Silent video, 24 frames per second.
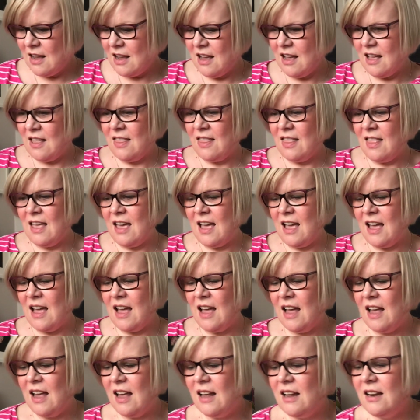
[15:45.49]
And
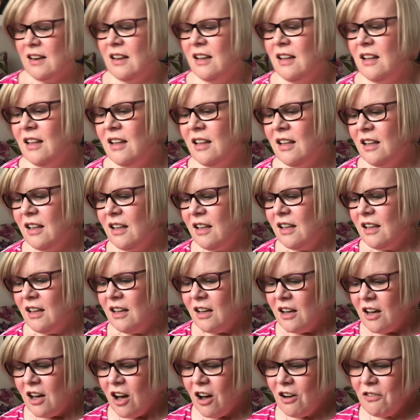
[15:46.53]
then
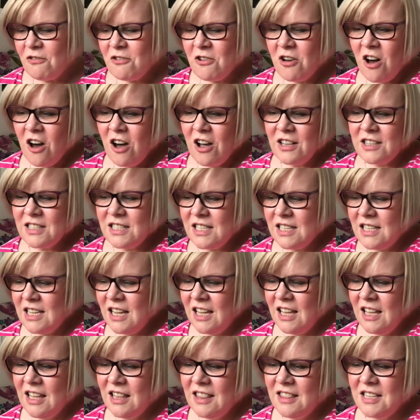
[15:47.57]
I've got,
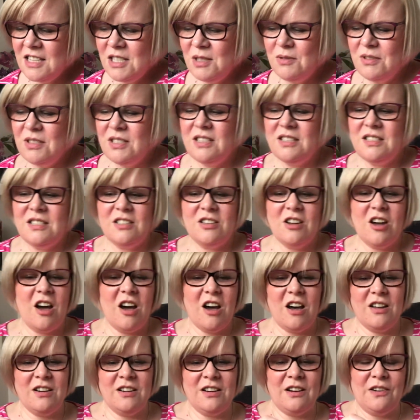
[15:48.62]
this was a
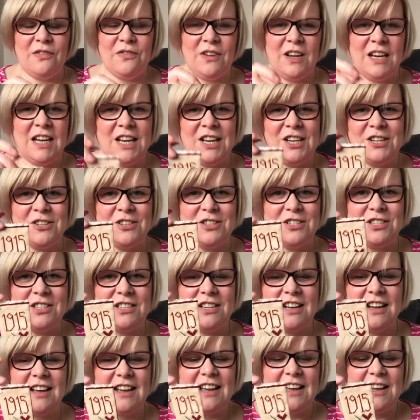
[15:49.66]
start and a finish
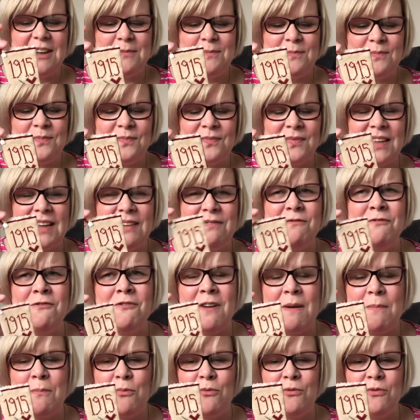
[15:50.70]
in
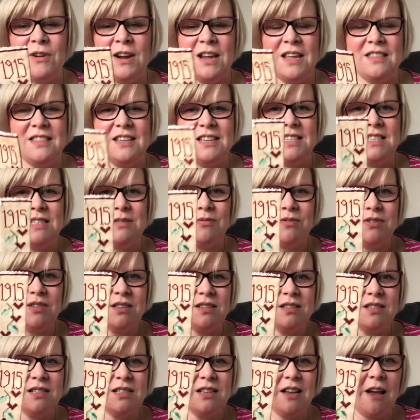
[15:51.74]
February. This
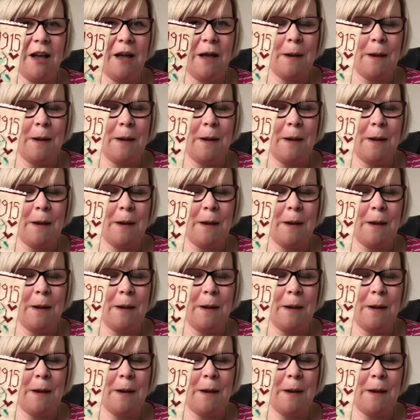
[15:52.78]
was